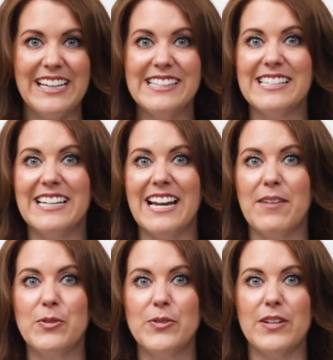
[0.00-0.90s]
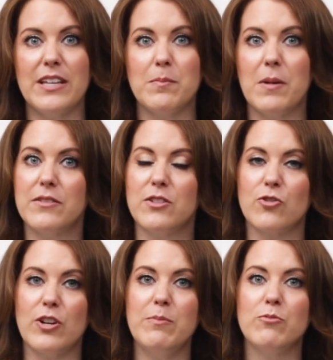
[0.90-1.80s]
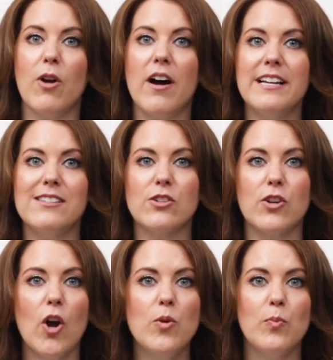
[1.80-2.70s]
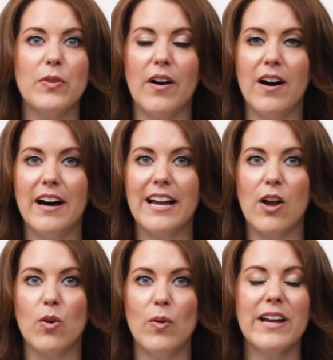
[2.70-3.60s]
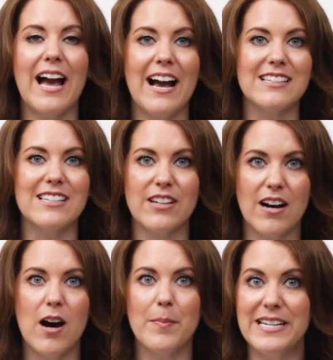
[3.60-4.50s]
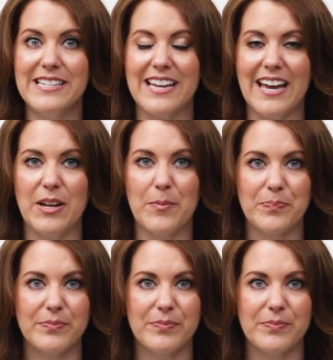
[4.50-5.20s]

Insulin levels in the bloodstream rise to cope with the high and quick-acting carb intake.